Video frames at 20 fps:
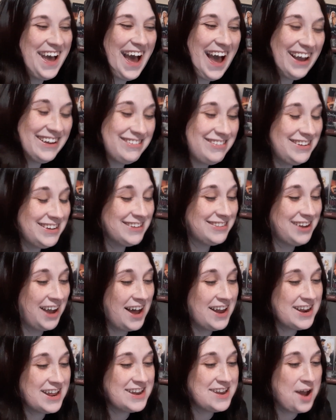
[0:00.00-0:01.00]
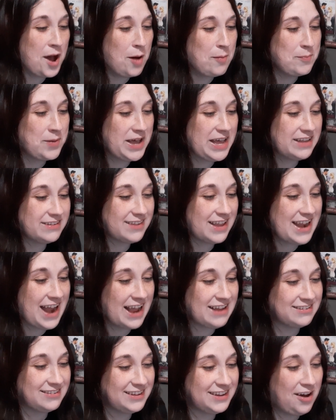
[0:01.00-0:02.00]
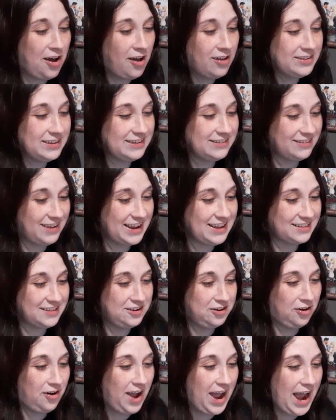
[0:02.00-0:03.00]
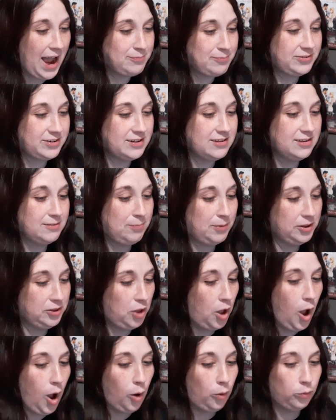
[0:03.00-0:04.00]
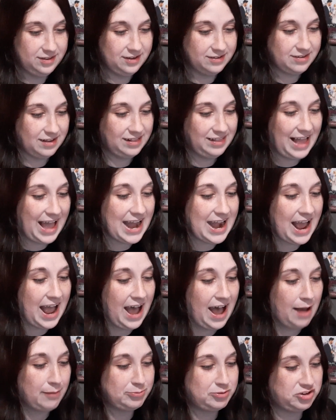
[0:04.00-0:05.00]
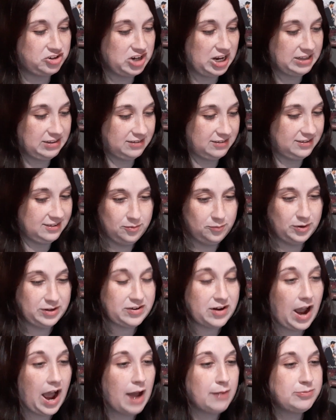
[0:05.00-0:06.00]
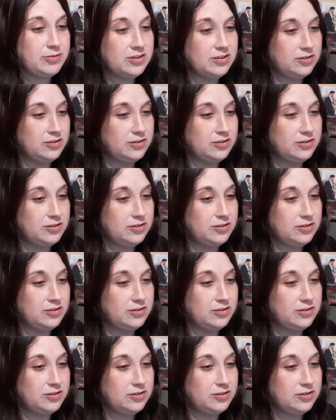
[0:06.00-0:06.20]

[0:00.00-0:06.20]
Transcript: I see a ton of numbers, and I see all these, like, little options below. There's a lot of options. Which options?